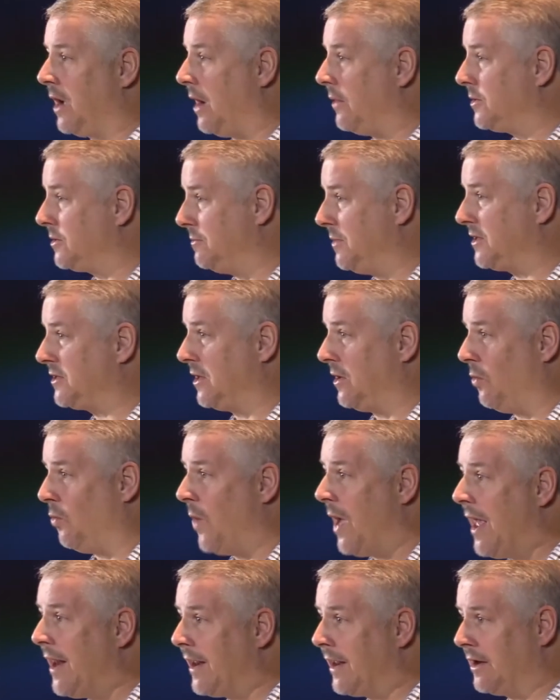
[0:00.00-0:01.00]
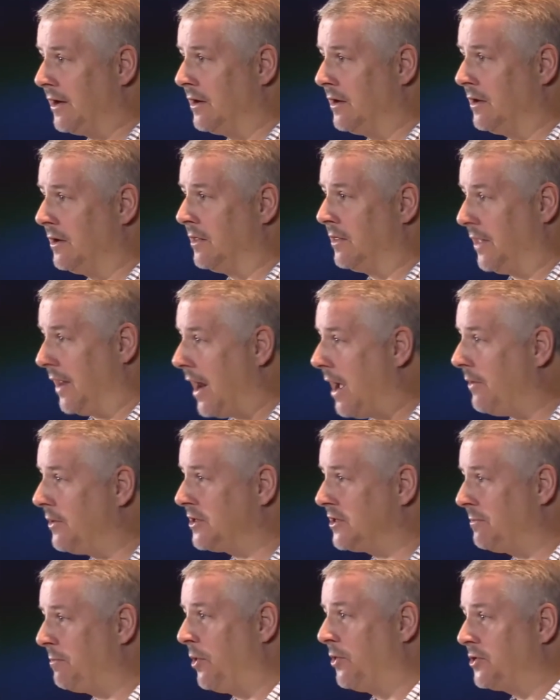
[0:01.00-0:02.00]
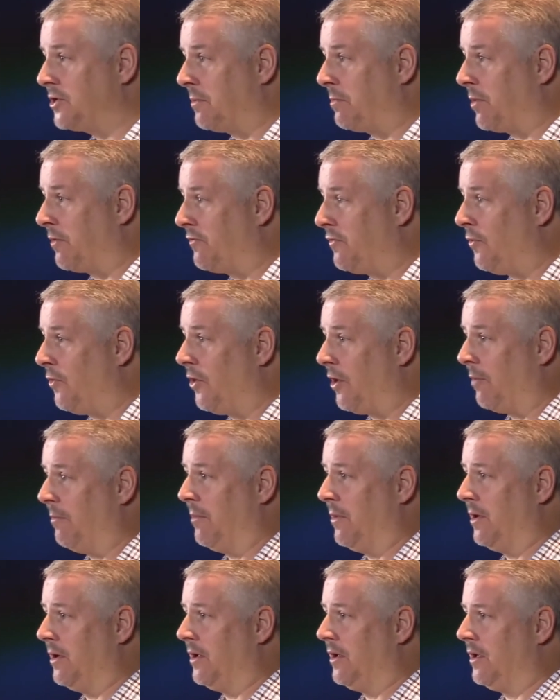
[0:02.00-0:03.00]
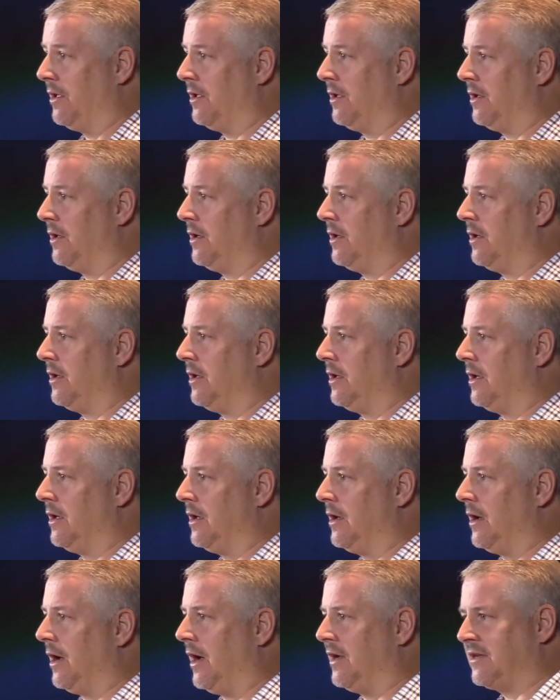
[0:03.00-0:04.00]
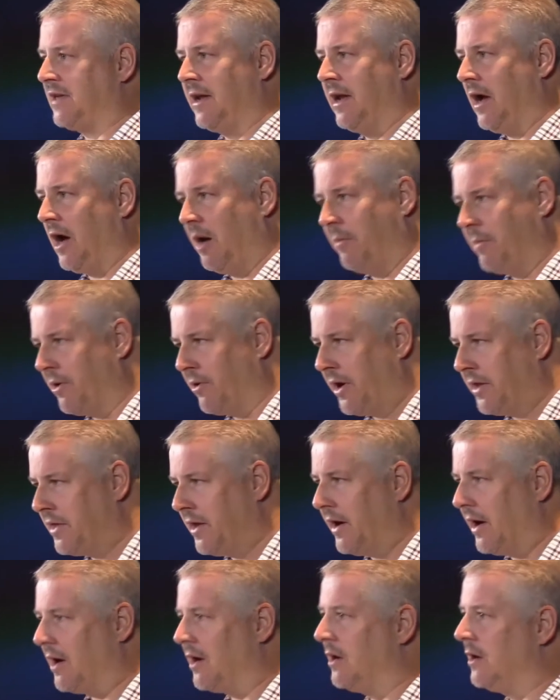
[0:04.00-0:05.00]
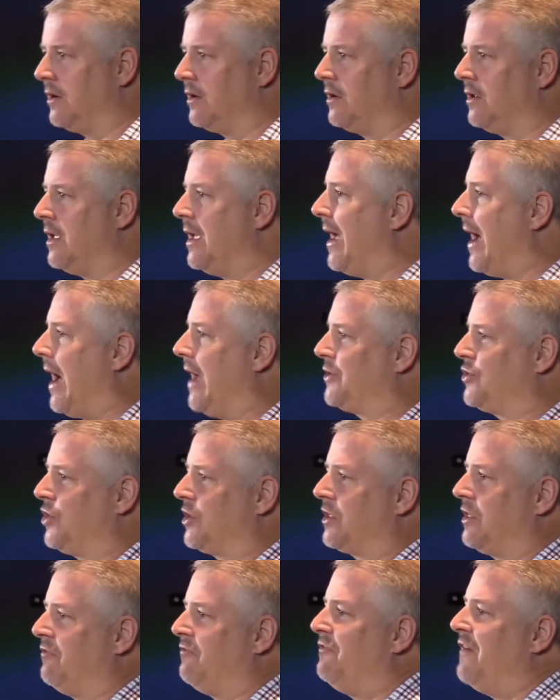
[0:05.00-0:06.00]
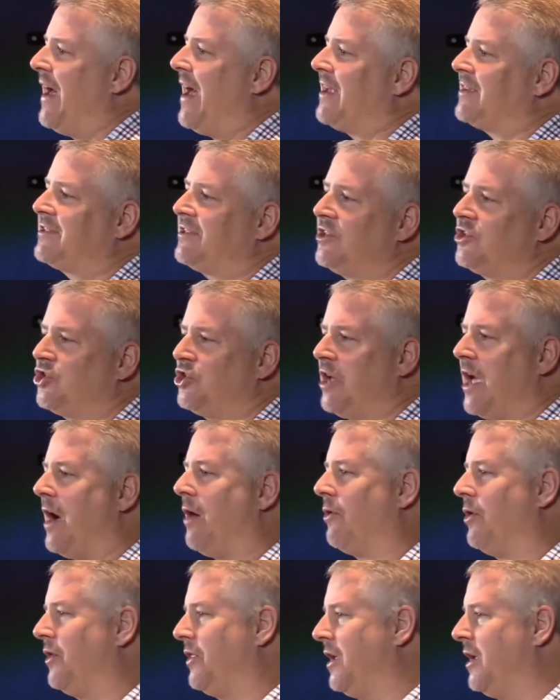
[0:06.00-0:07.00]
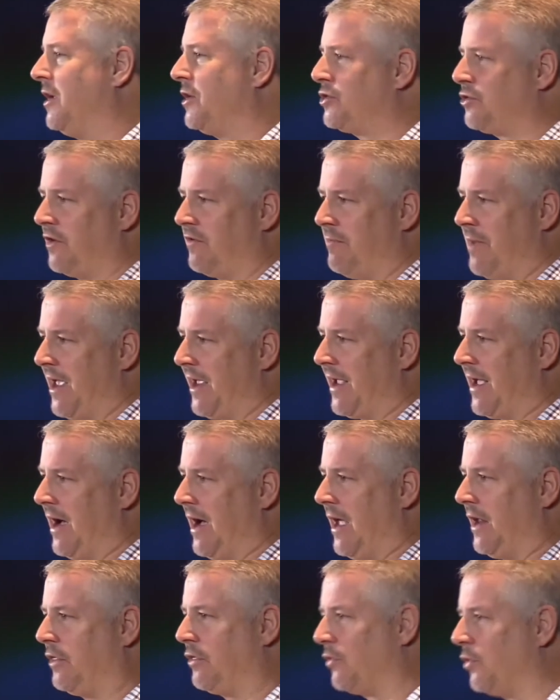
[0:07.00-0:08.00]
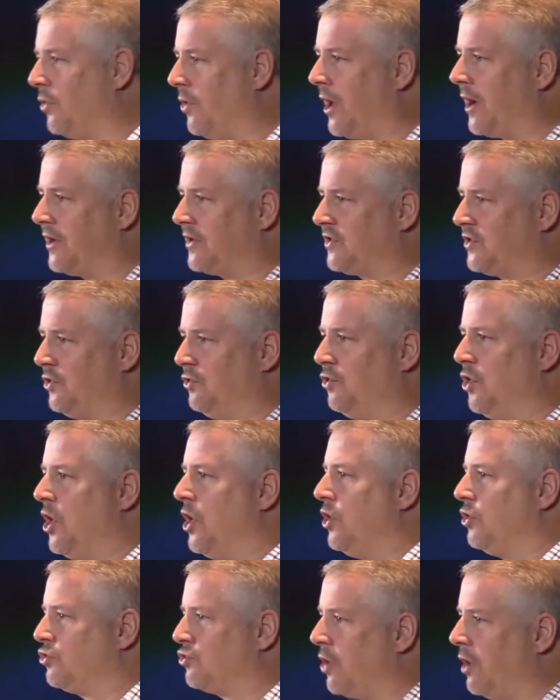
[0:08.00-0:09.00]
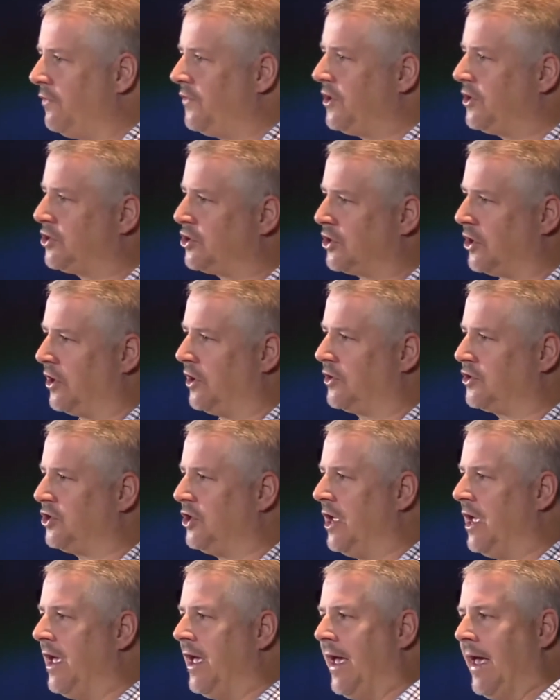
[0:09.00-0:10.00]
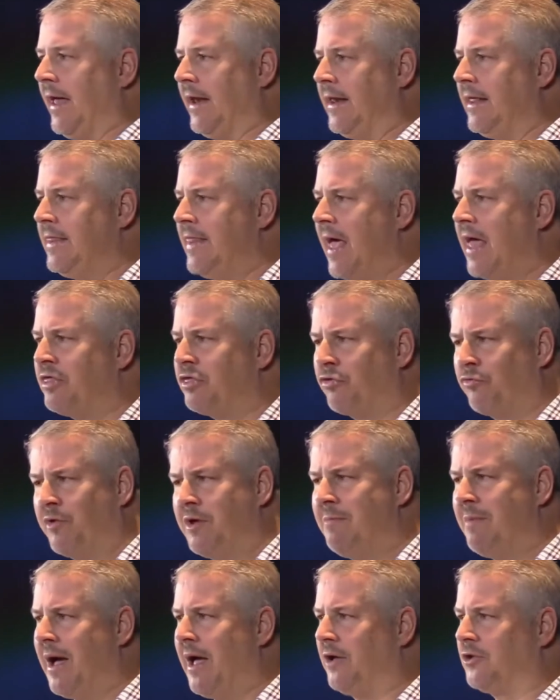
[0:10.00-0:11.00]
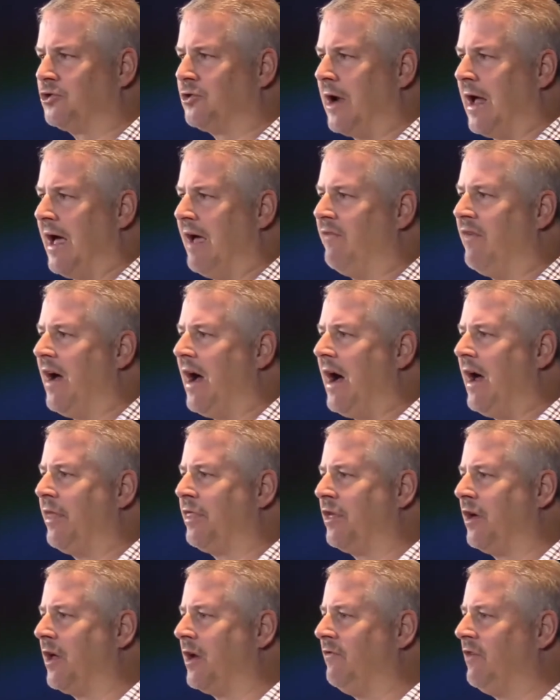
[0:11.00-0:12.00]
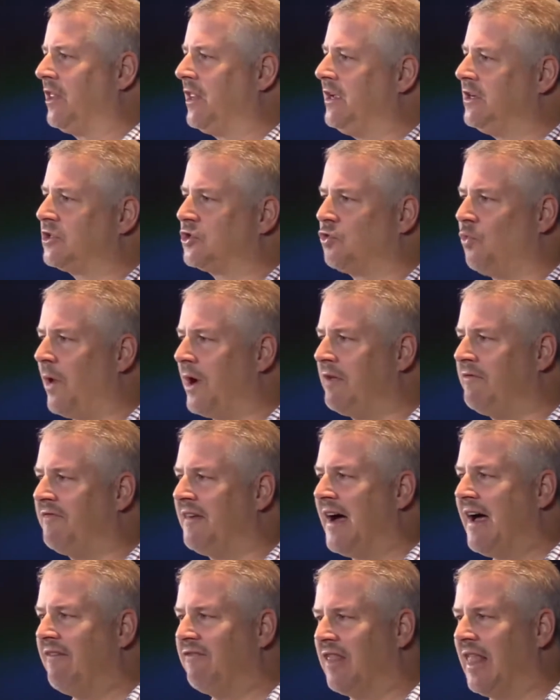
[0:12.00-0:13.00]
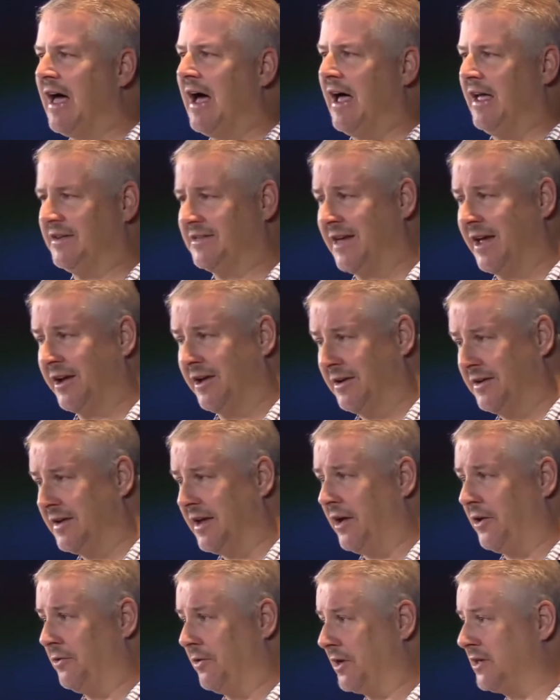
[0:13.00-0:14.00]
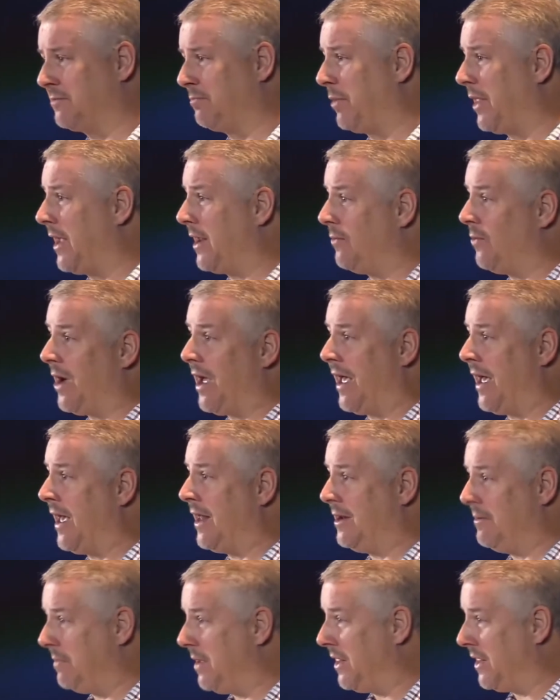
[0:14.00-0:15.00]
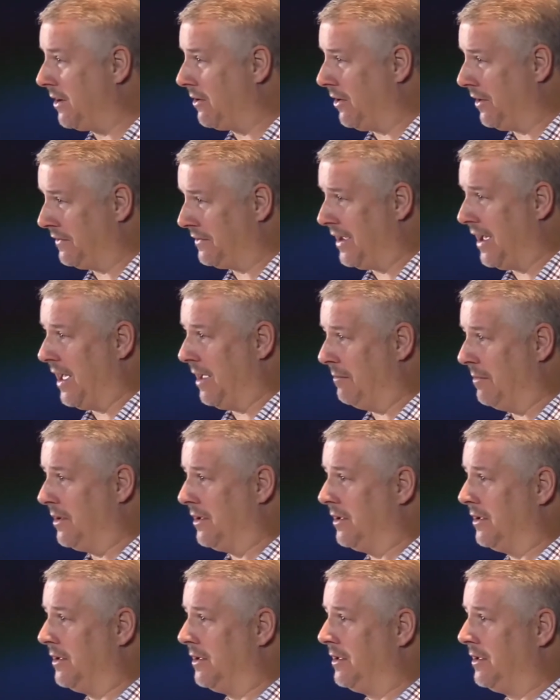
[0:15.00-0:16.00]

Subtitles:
I was missing a wedding that I was supposed to perform. I said, I'll be right there. I took the fastest shower in the history of mankind, threw on a suit, drove to church, and in that 3-mile drive, I thought of at least 25 lies I could tell to explain why I hadn't been there on time.